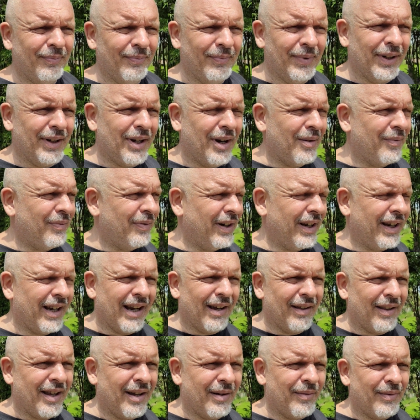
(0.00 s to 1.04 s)
but hopefully
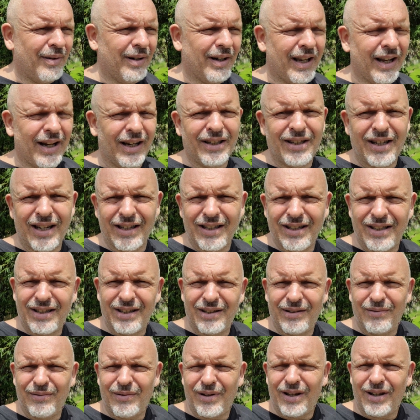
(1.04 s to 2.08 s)
now they will get a chance
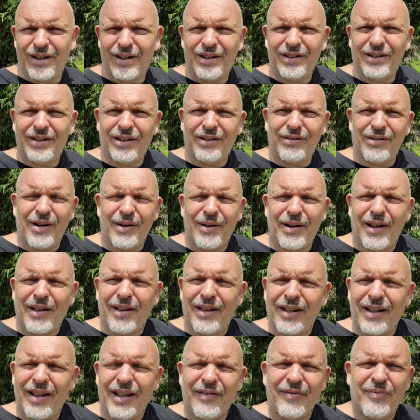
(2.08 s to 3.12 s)
to uh, to grow
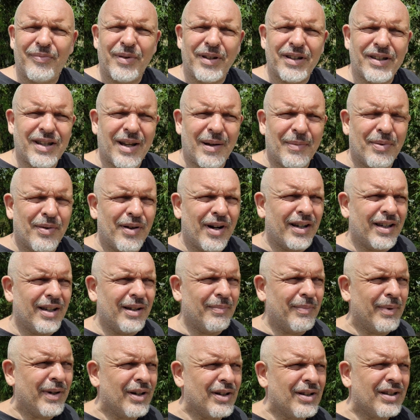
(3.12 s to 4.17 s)
now that they've been
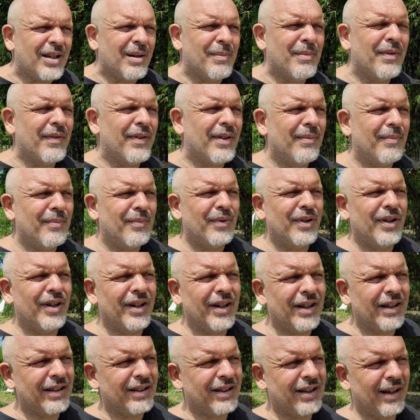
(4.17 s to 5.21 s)
separated, because some of them
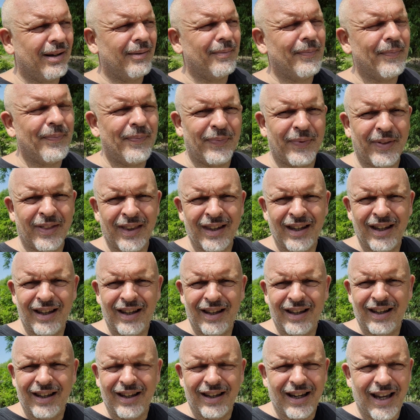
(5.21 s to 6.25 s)
weren't um,
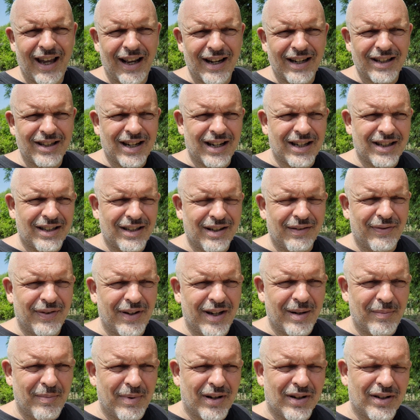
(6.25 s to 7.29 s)
getting a chance to
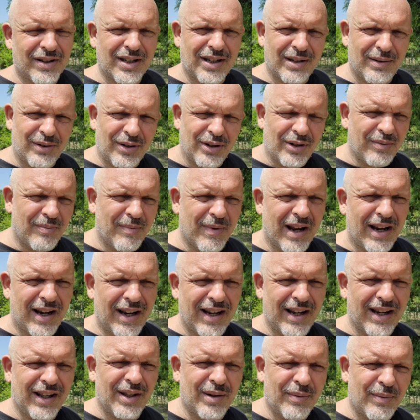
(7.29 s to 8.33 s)
feed because there's too
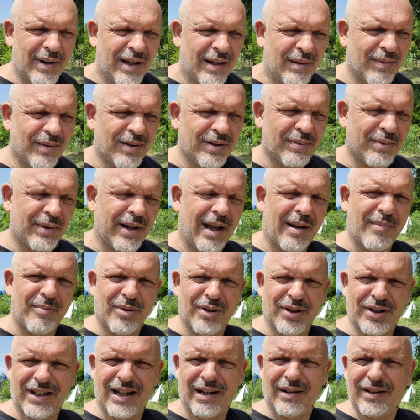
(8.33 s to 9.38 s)
many, and the weak ones were getting
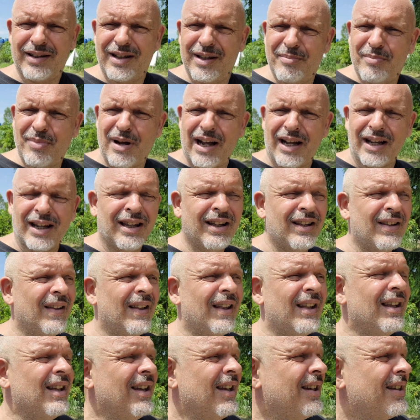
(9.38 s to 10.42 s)
pushed out to the back.
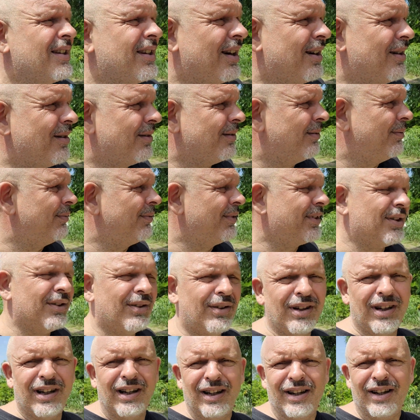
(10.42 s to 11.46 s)
So it's
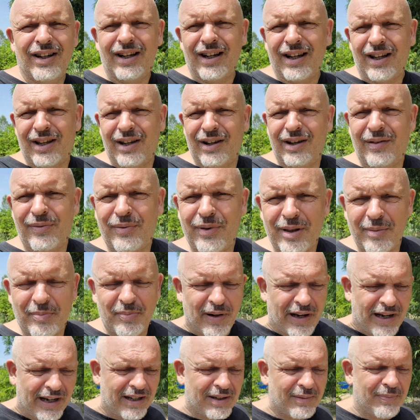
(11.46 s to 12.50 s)
all a learning curve with the
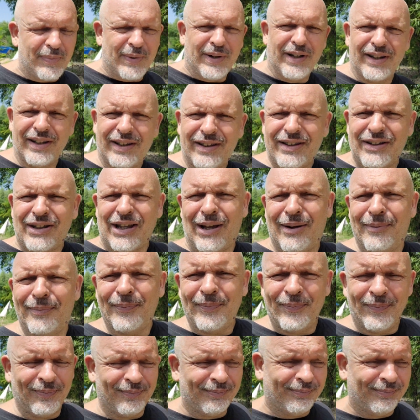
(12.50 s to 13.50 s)
pigs, but um,